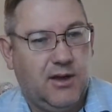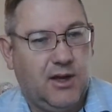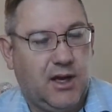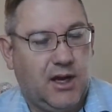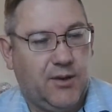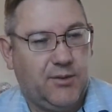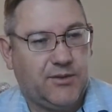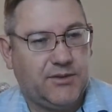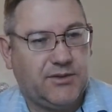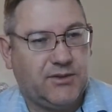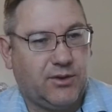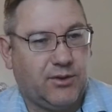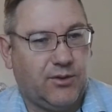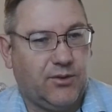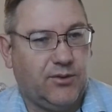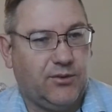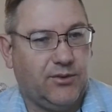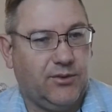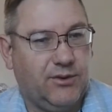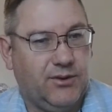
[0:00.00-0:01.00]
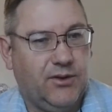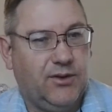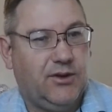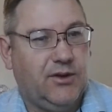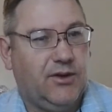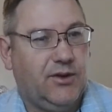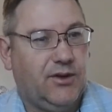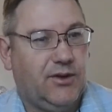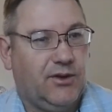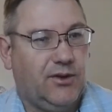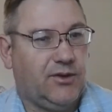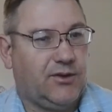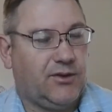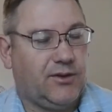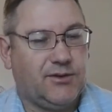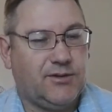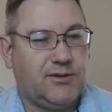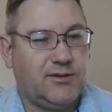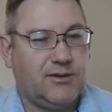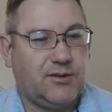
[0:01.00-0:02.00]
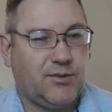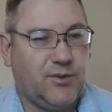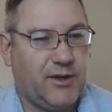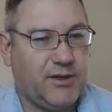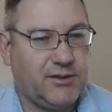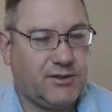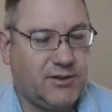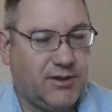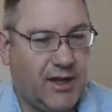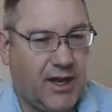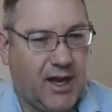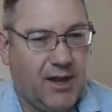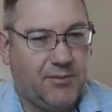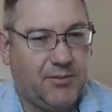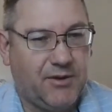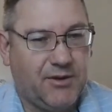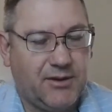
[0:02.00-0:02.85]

I was told, look, this is the way it should happen.